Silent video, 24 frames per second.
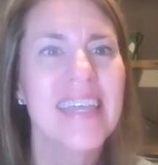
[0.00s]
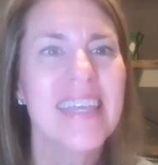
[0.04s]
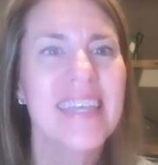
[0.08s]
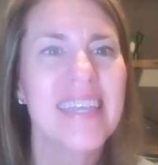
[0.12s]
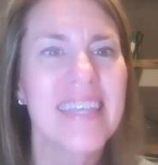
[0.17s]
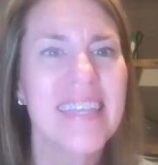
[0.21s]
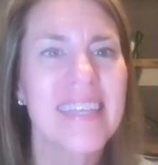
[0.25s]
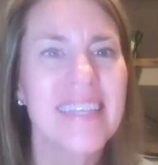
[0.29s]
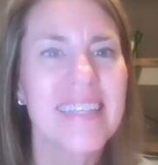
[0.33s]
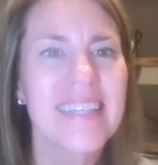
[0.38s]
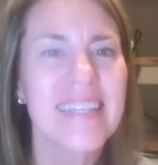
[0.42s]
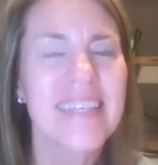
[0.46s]

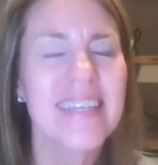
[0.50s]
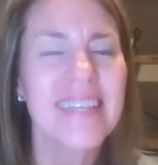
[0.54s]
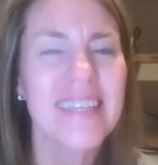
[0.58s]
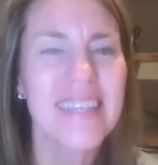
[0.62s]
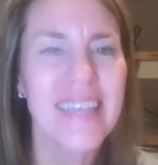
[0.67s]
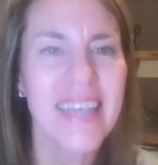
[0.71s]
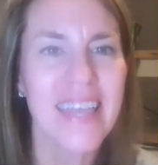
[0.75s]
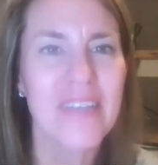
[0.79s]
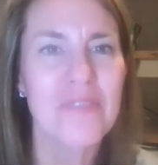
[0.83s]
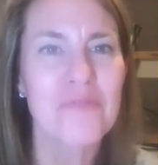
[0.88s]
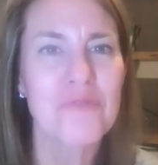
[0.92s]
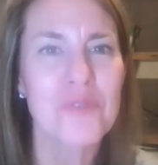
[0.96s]
Healing
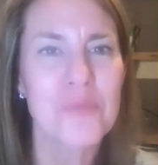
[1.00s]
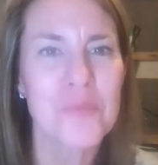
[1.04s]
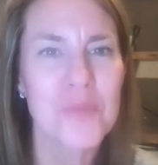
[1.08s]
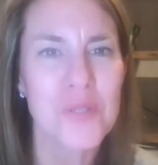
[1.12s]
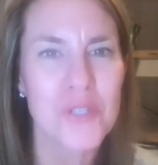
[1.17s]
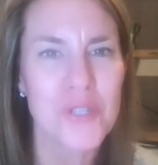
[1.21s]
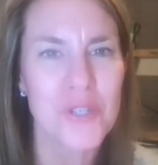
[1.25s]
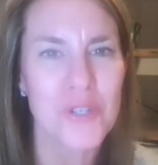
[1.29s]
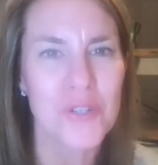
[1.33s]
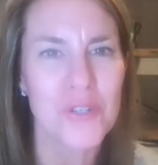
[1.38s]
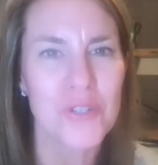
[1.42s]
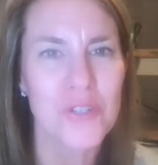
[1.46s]
came from the
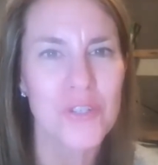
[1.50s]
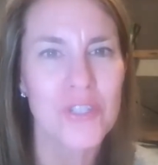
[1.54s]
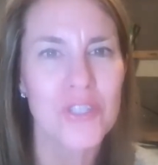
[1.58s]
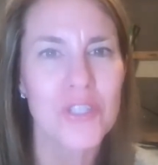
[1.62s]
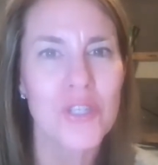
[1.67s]
church.